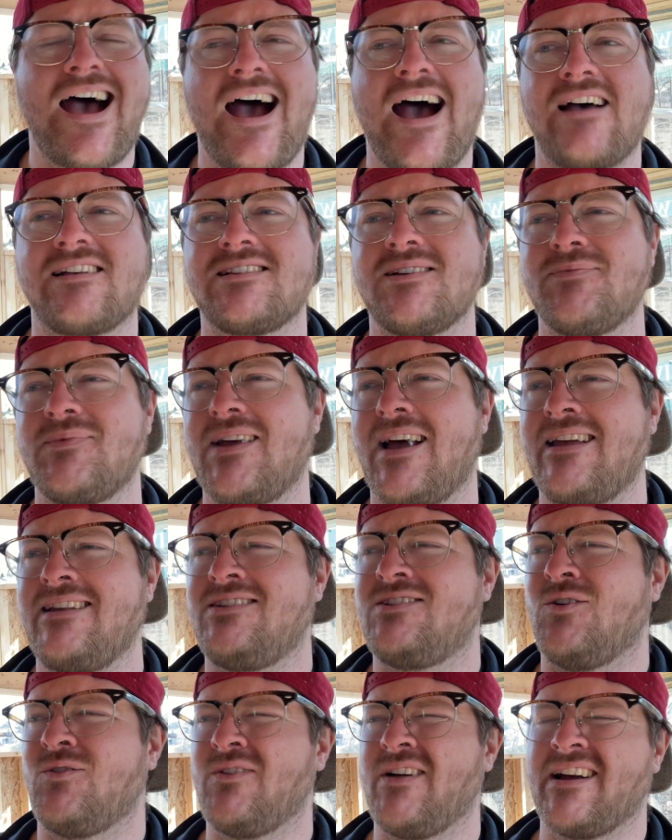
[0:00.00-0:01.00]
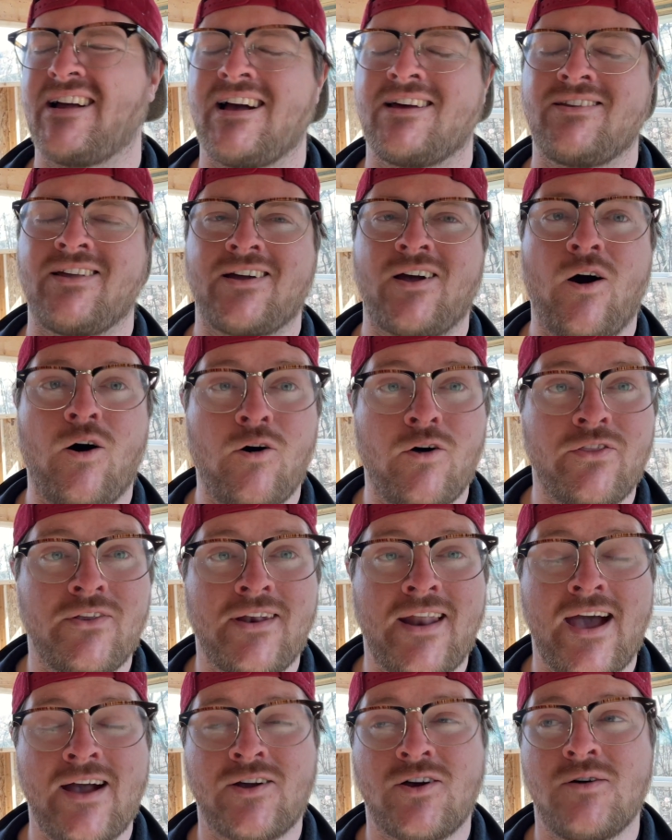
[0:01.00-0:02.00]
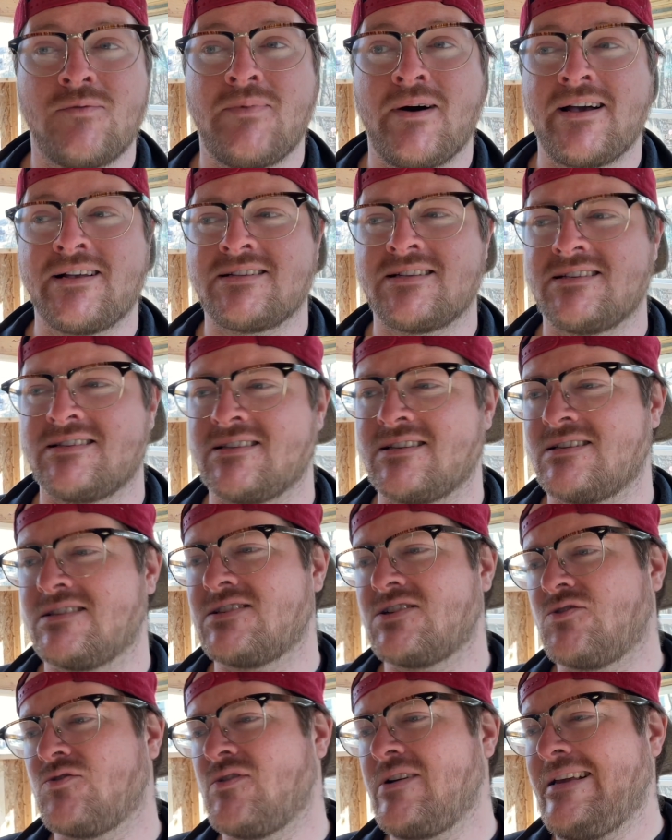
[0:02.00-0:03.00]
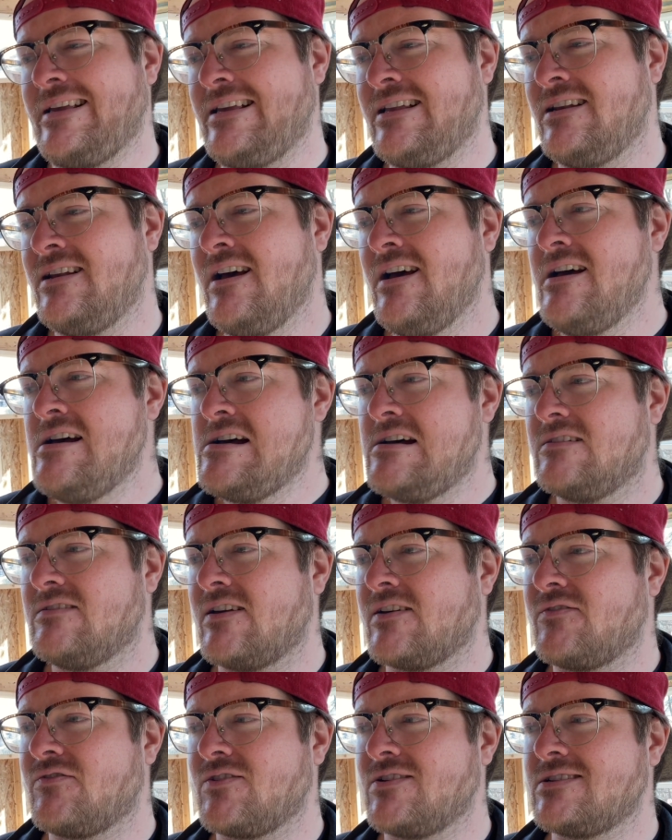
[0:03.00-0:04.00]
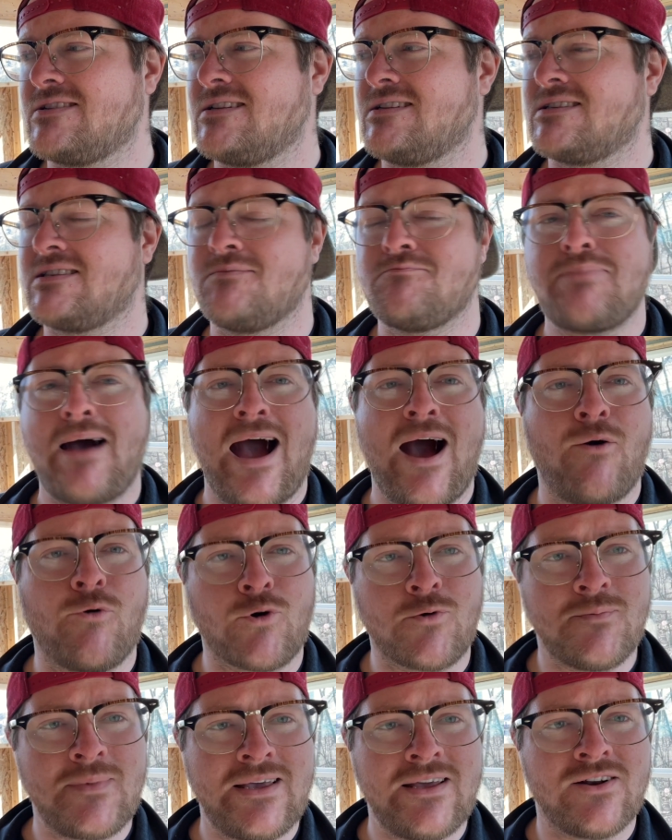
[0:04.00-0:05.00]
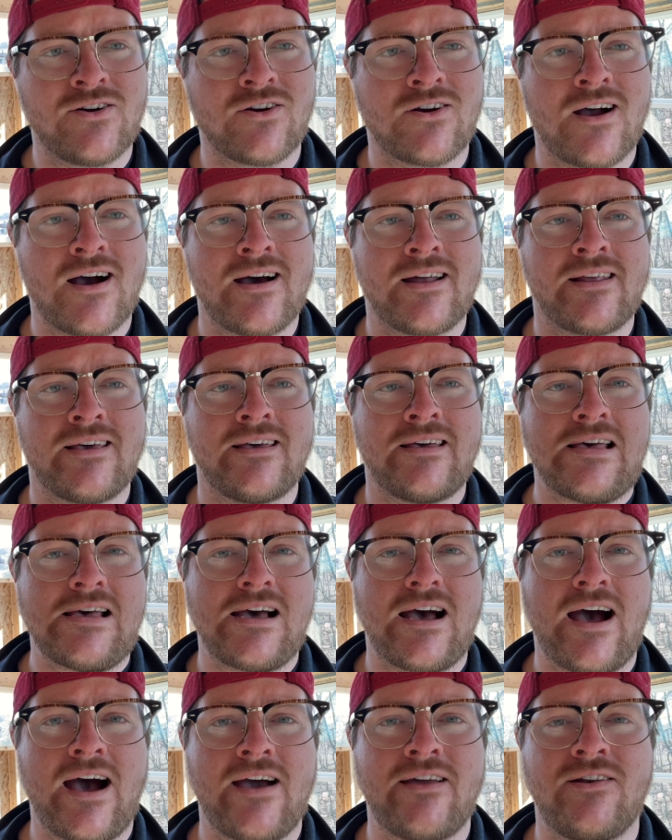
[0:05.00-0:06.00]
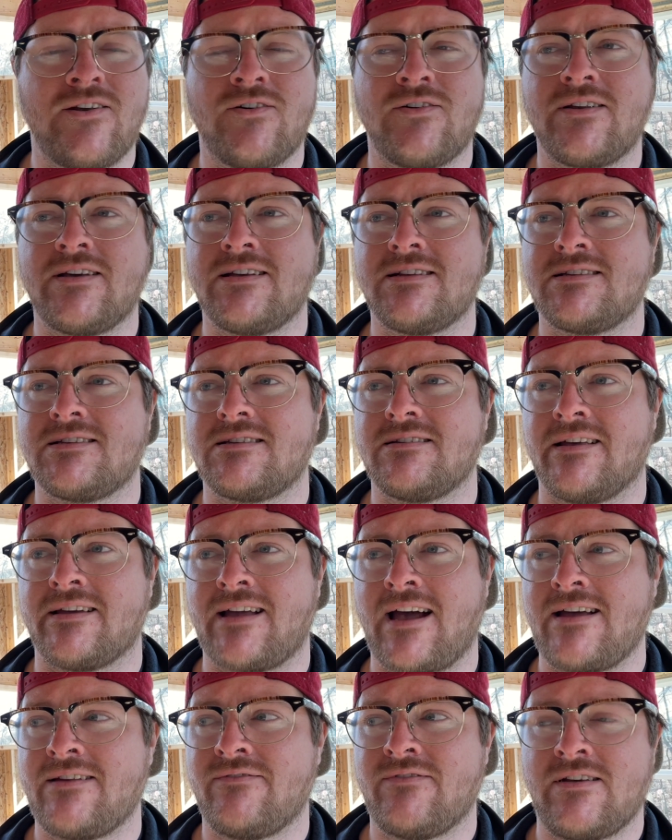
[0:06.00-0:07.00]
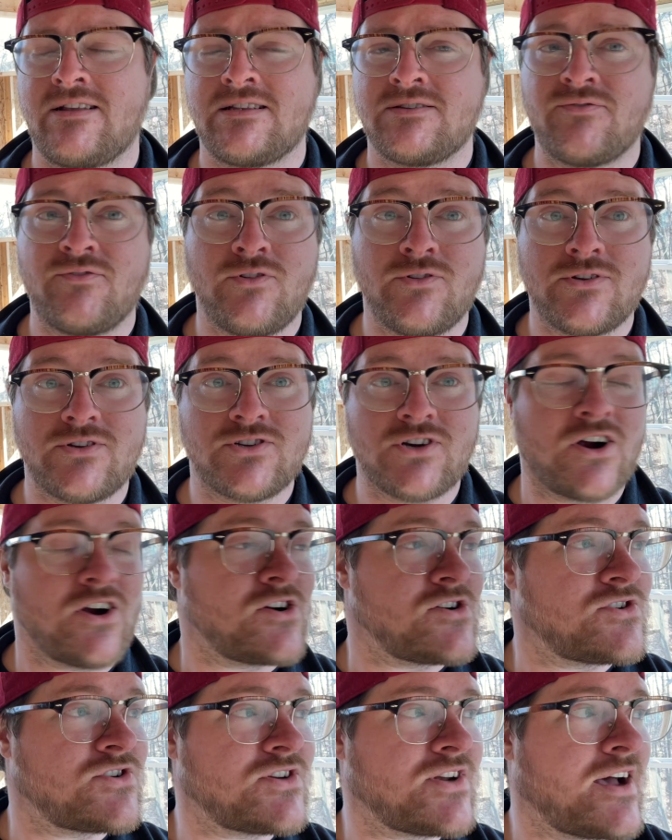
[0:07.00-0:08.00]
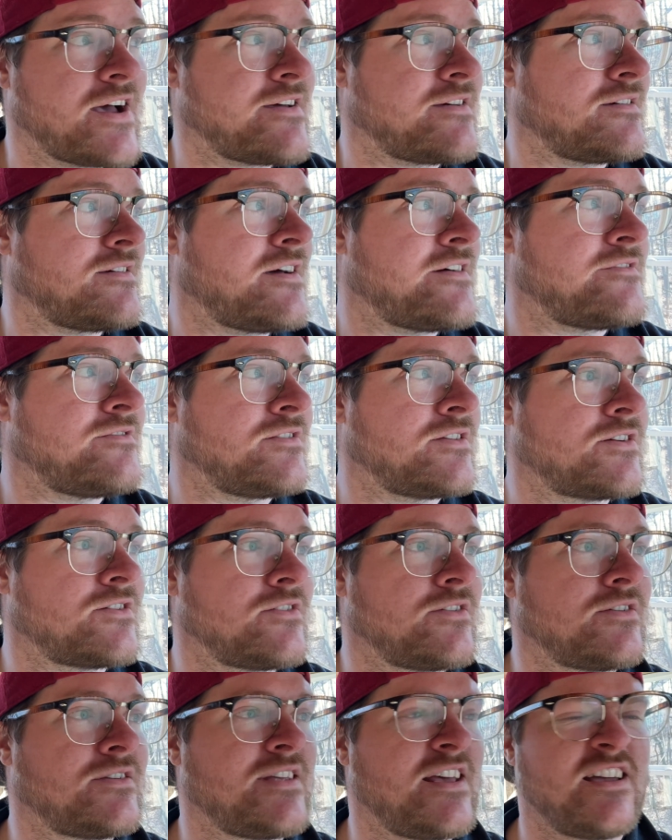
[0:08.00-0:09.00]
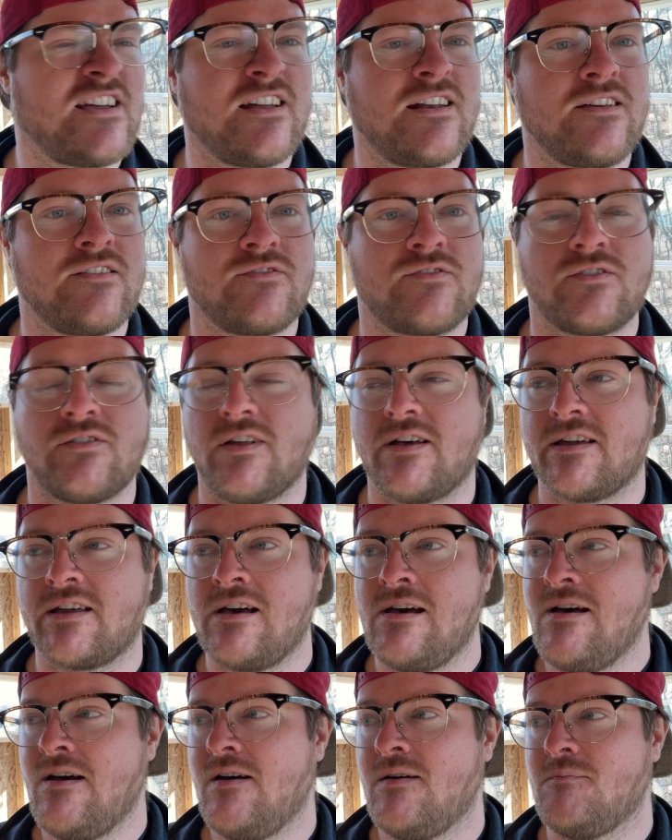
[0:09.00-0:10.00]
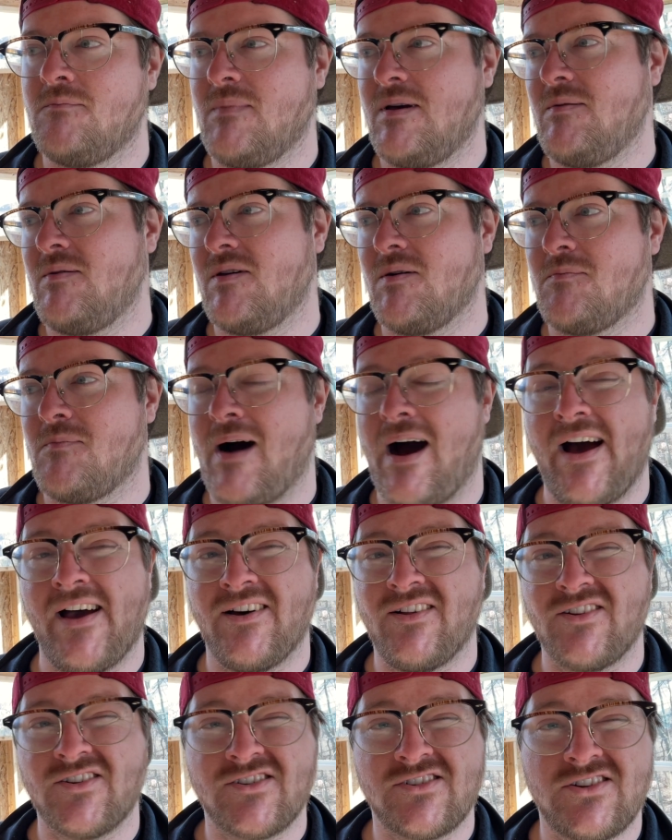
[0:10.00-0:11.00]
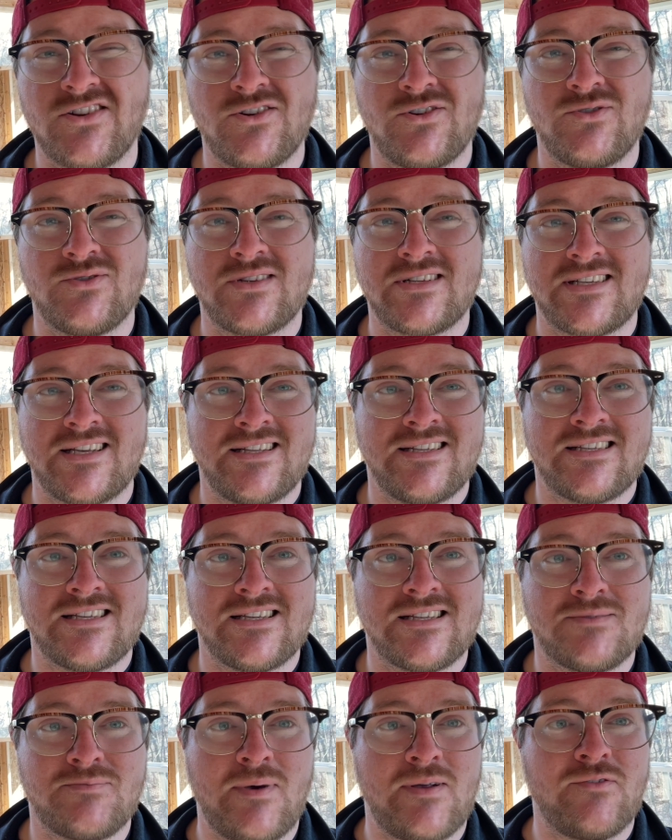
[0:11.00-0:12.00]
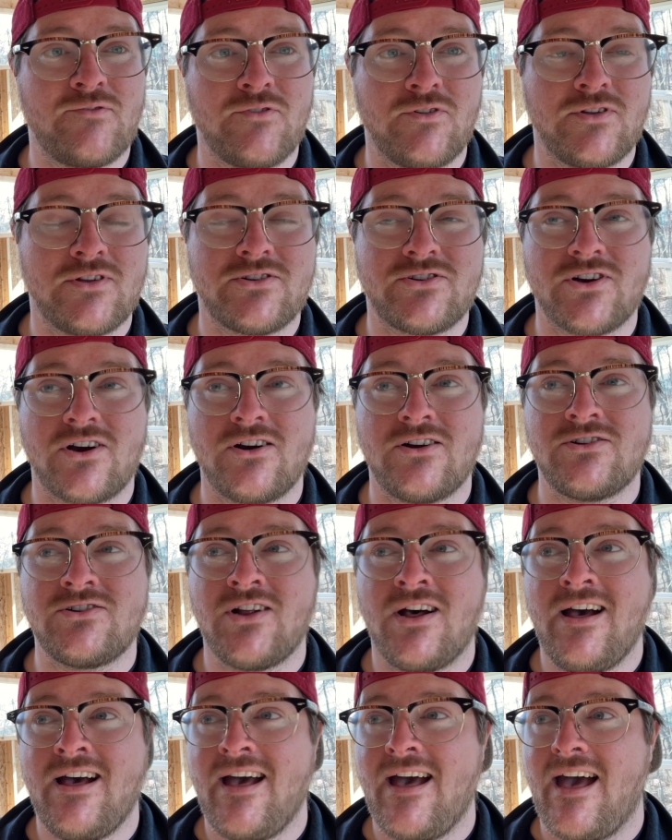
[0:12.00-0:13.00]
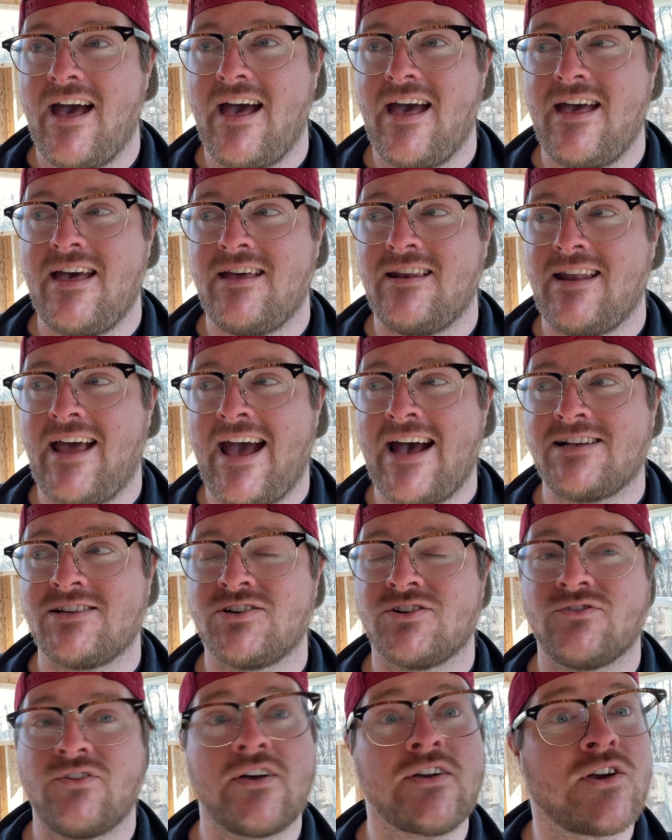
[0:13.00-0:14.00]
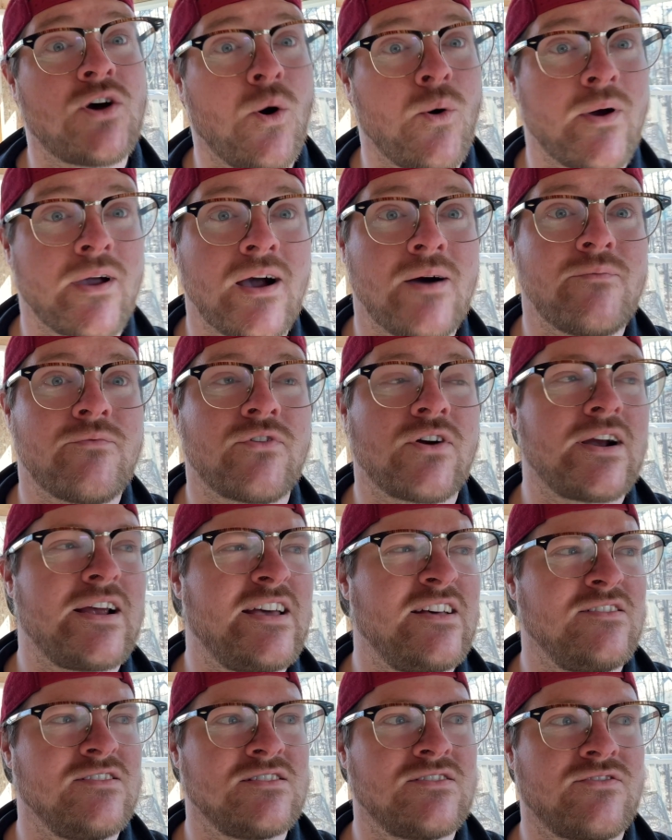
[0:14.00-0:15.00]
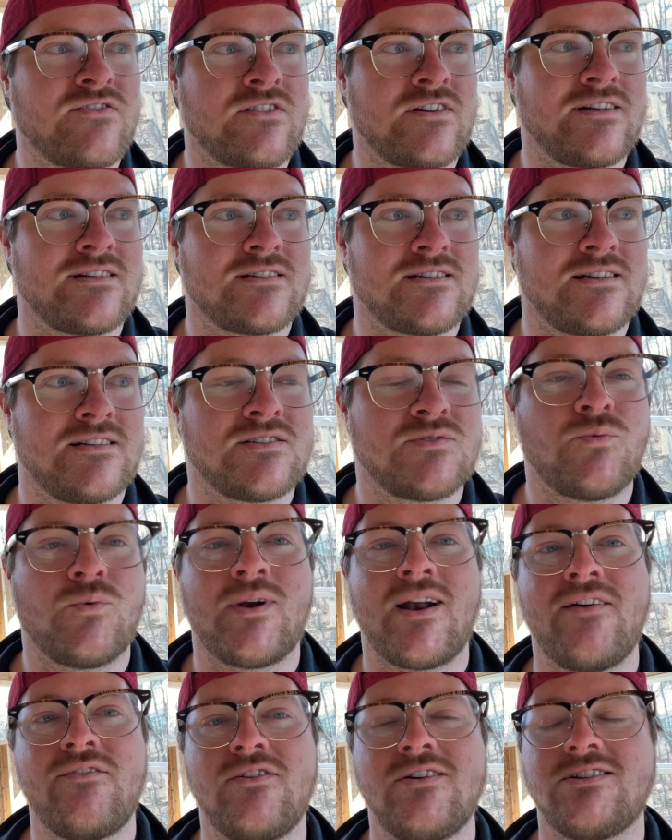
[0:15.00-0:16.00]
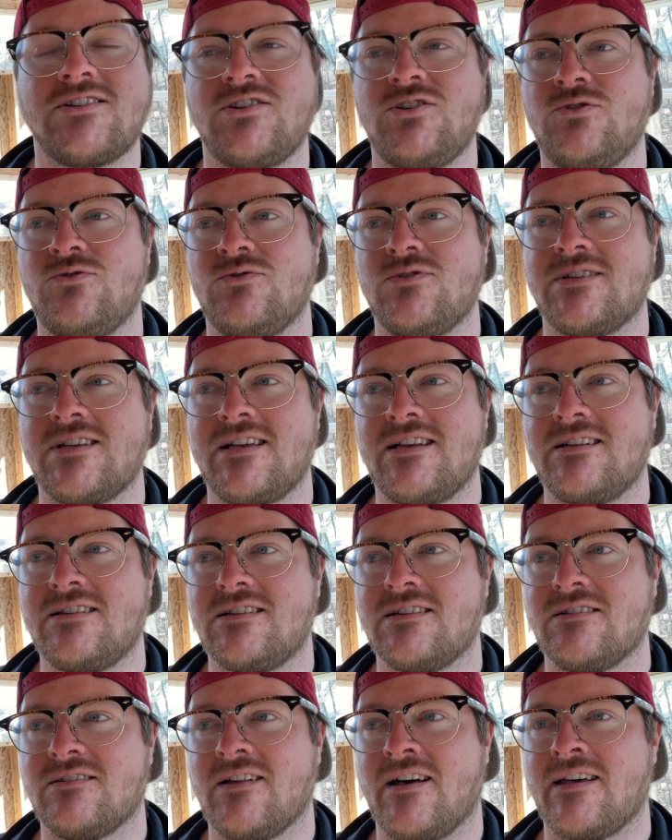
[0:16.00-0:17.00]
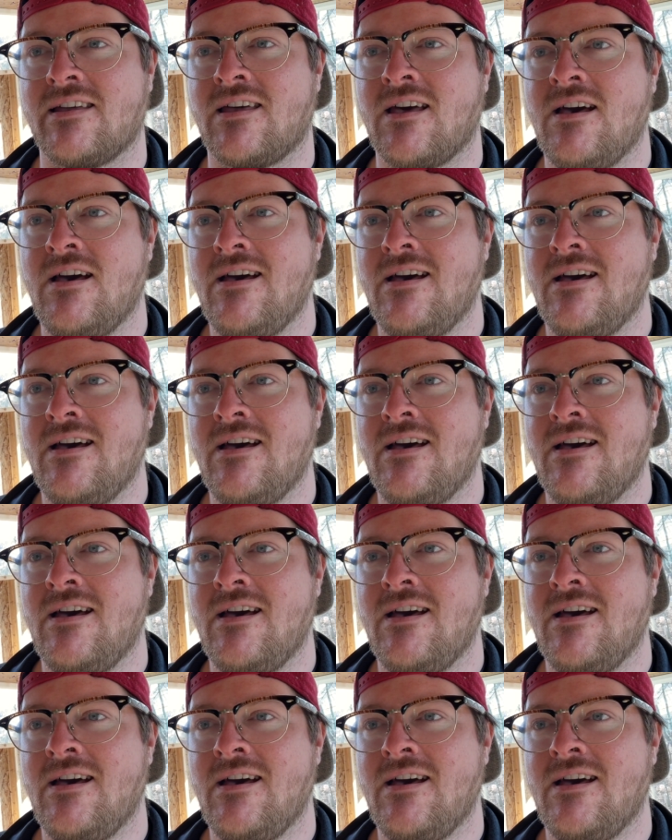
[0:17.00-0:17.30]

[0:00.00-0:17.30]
Something I don't like on like all the Nakto bikes is the screen. Like for instance, the power meter on it, I noticed it's fully charged. I've literally taken it for like maybe a mile or two since it's been fully charged. And as you're like going up for hills, for instance, whatever it's using to like